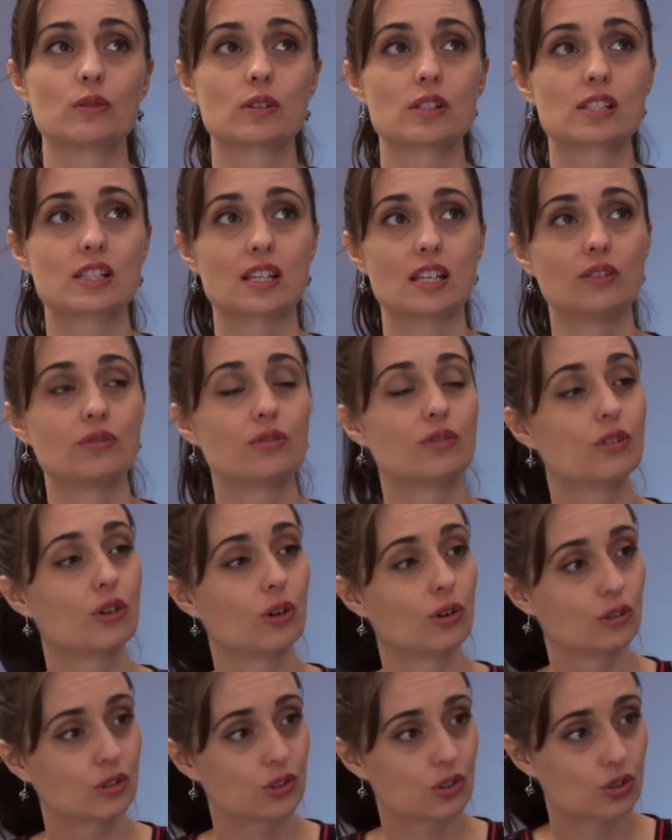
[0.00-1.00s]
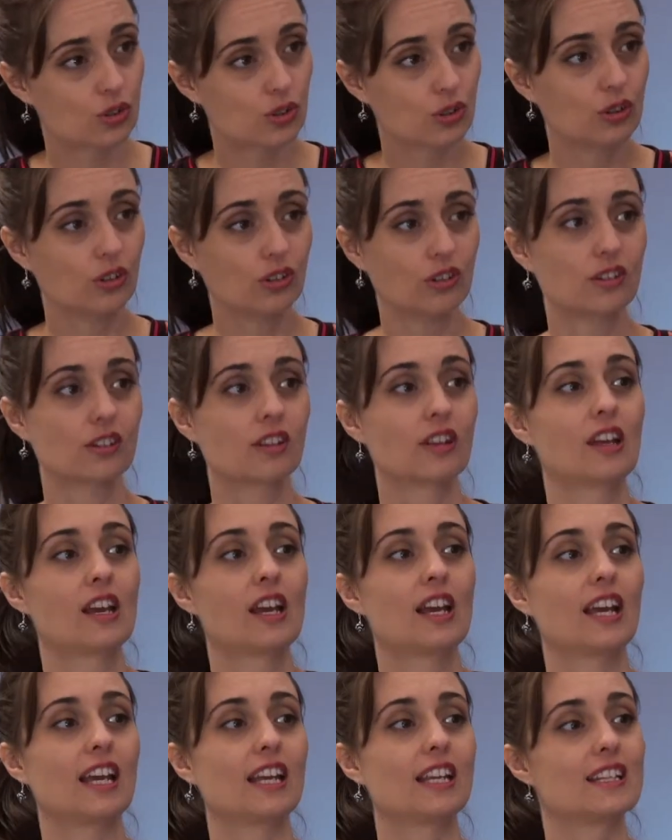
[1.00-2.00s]
receive God's truth,
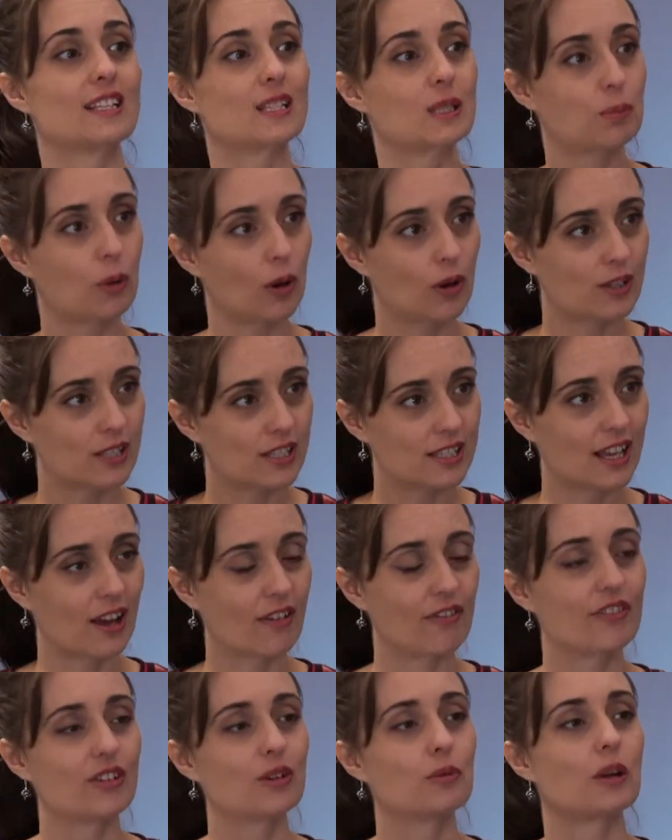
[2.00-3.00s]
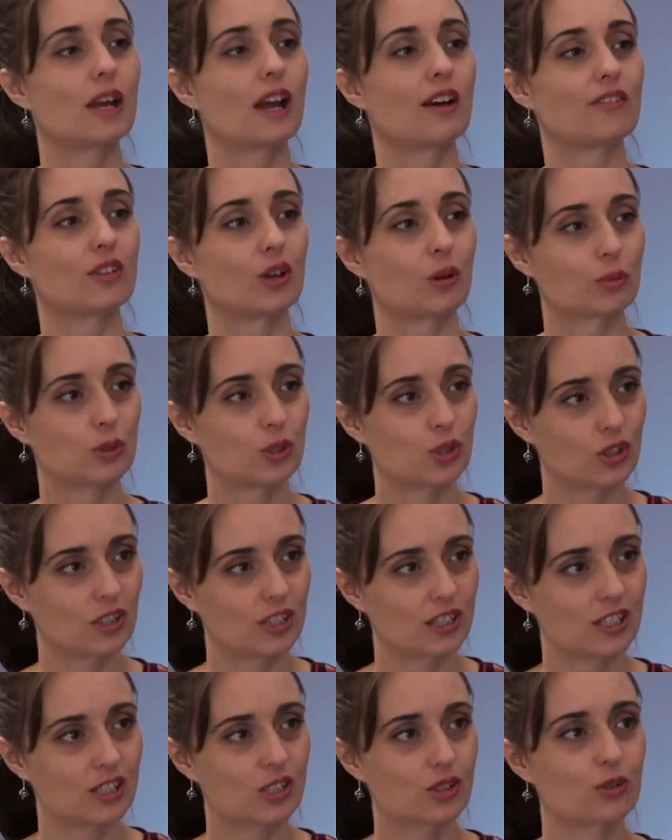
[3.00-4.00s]
it exposes our fear, we have the
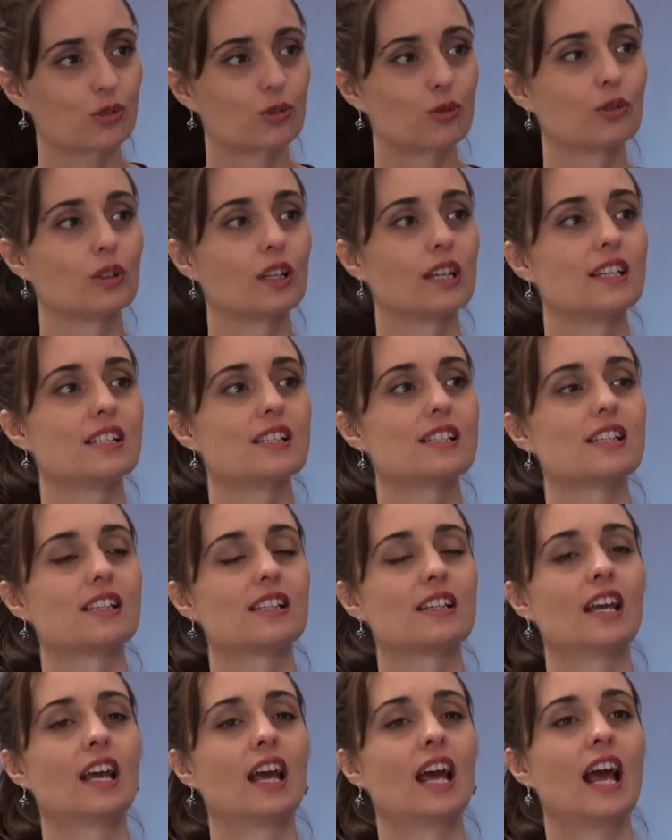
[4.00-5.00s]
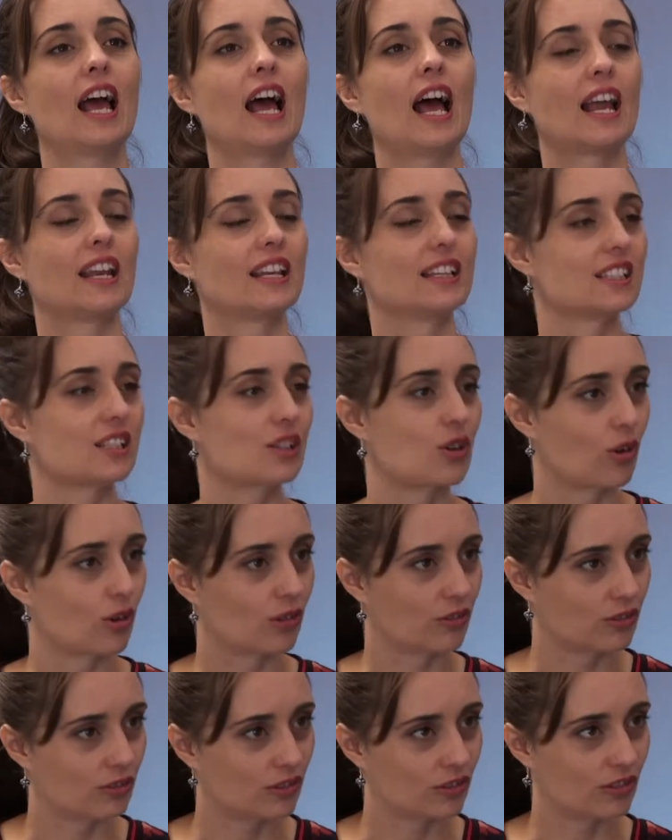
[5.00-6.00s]
opportunity to release it and it's
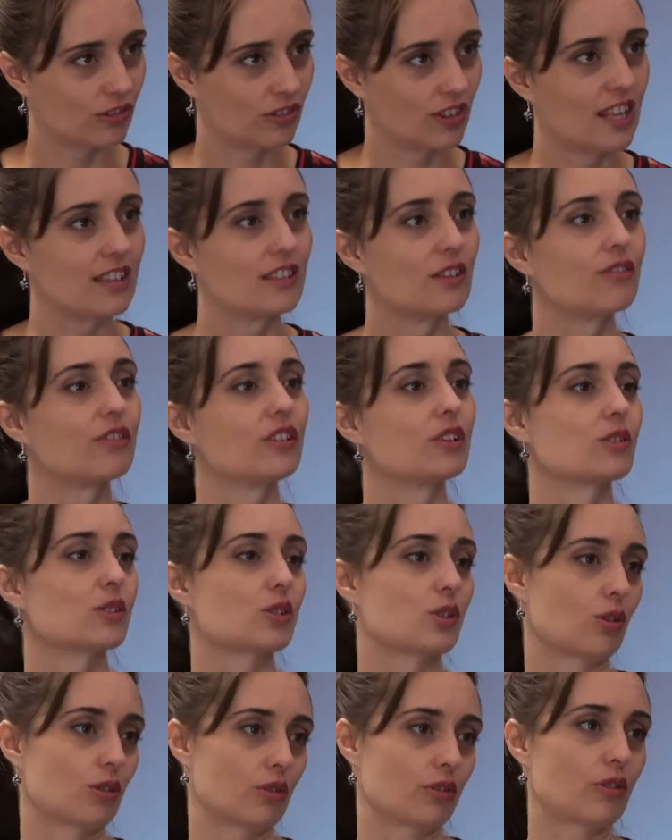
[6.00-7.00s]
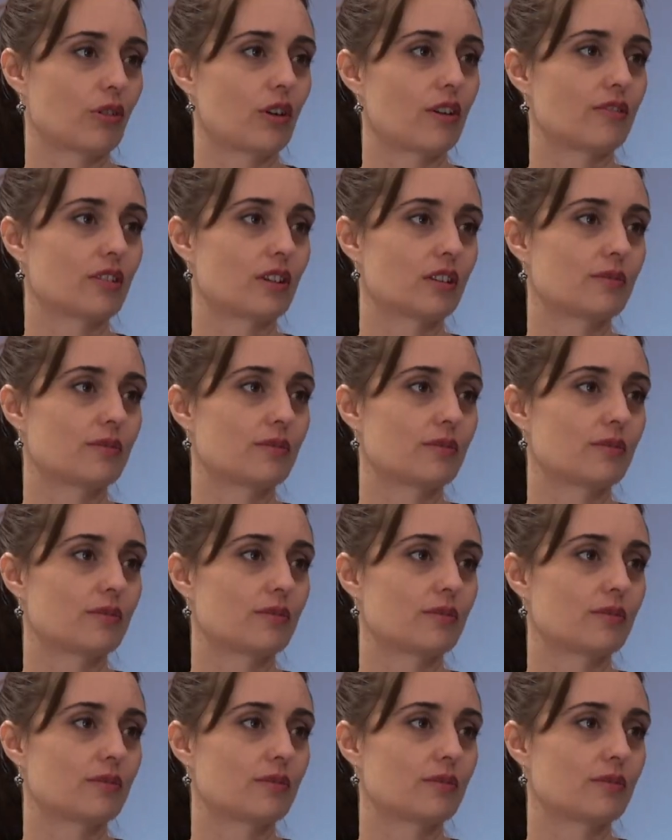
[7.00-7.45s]
gone, then the fear is gone forever.